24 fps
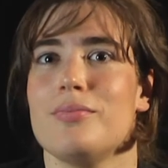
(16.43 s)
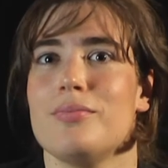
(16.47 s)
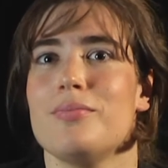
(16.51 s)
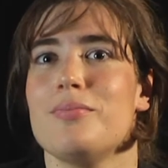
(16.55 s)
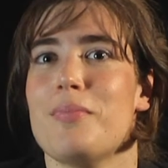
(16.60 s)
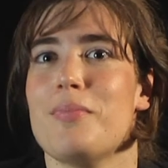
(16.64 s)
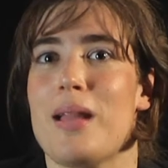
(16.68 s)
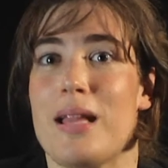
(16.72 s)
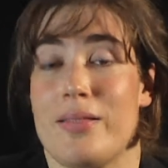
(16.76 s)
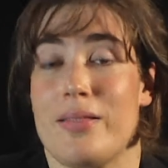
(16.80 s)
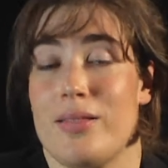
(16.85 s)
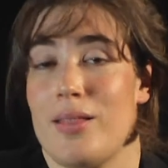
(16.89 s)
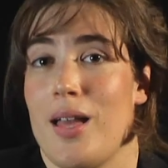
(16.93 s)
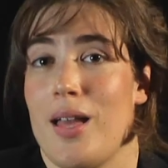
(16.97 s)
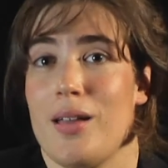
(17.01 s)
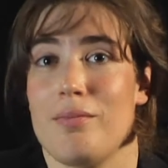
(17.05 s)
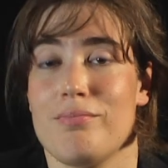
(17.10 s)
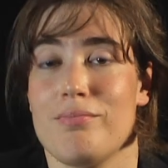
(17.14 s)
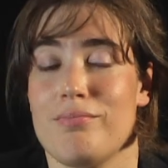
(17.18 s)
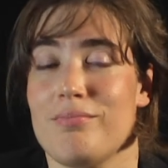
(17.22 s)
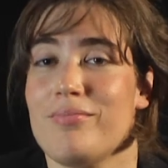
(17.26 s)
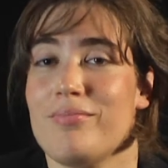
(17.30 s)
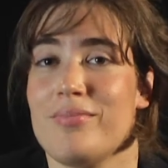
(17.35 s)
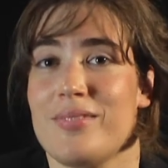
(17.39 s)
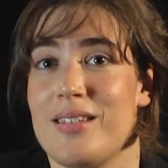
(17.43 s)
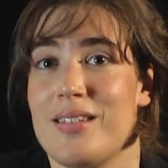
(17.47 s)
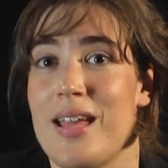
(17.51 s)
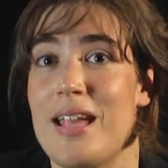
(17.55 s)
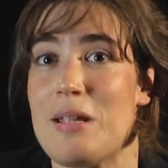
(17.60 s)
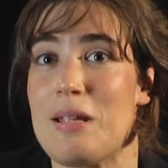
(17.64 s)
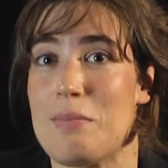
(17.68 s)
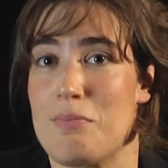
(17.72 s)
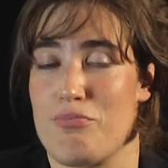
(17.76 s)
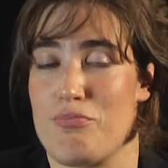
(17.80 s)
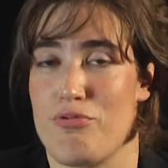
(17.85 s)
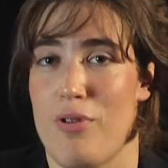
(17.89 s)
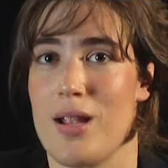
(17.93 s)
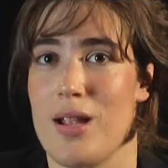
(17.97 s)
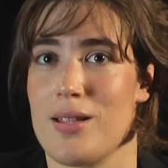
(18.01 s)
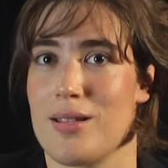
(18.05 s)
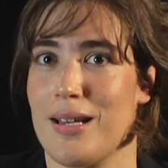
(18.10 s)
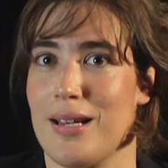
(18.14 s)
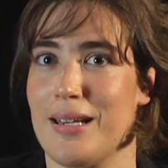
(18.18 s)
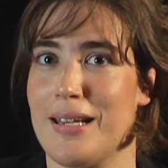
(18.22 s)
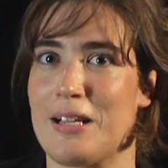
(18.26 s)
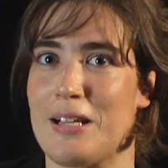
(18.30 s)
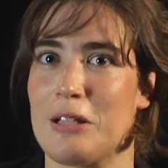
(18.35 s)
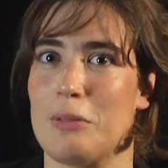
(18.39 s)
make their day
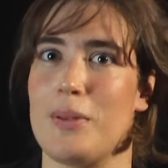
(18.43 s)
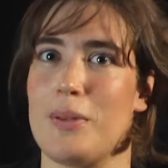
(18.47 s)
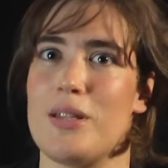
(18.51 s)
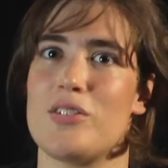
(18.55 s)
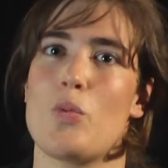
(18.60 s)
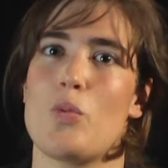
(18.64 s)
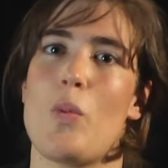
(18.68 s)
brighten a little bit.